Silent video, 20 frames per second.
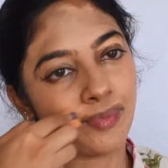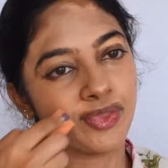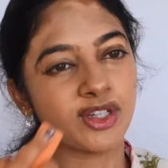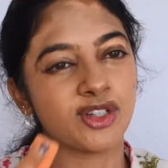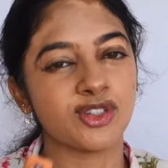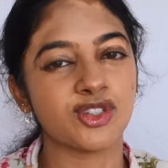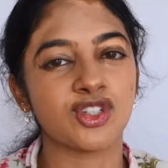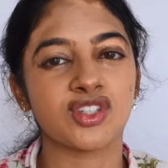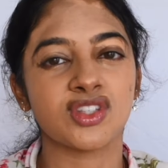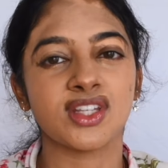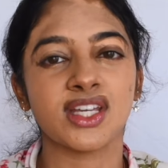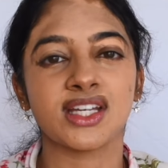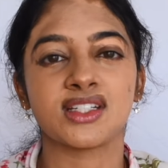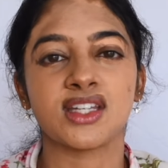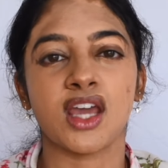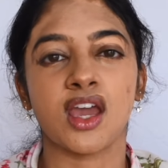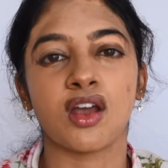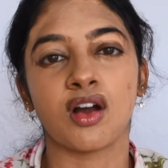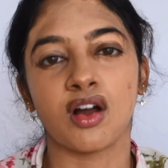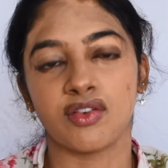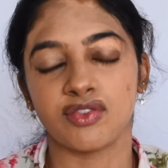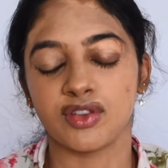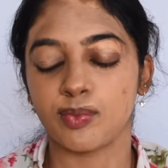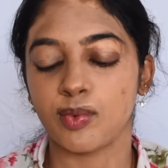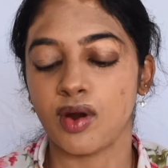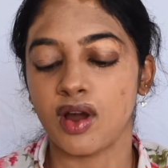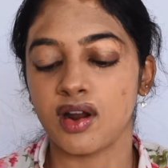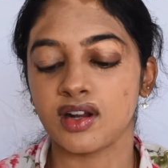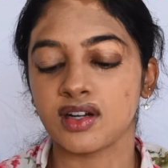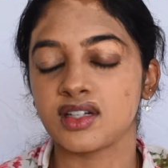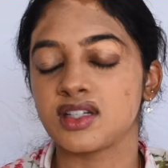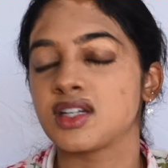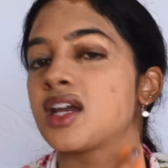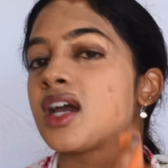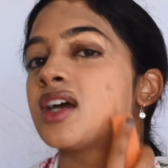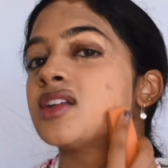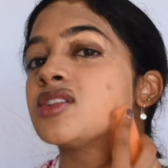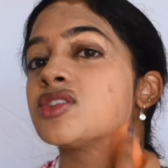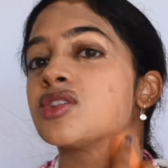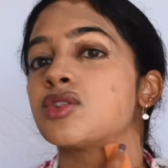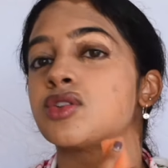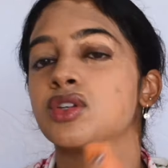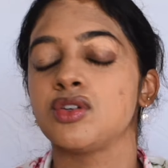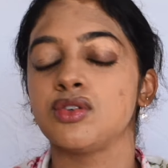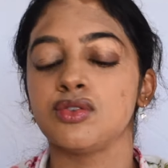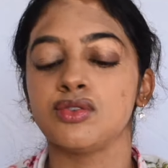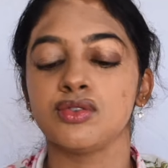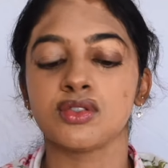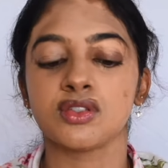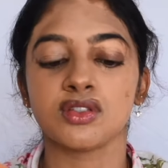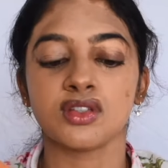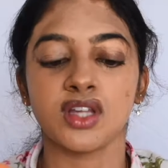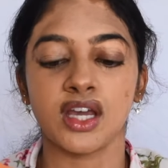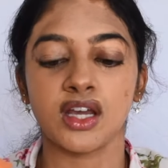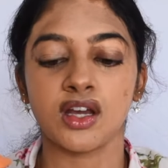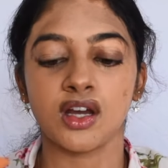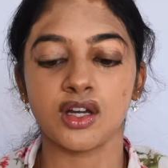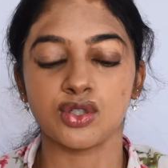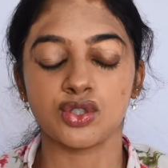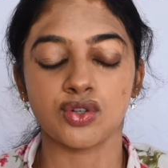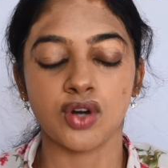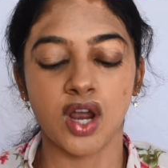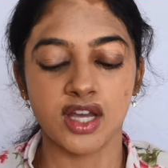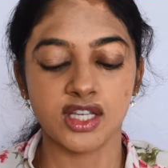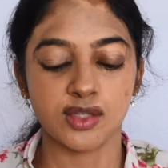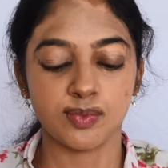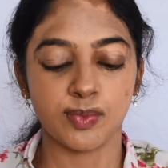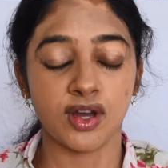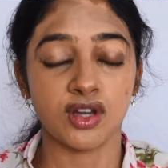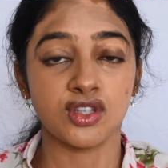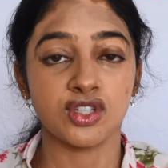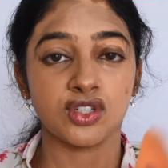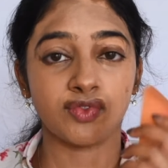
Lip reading: They'll just like take off the product again. So use like a dry sponge.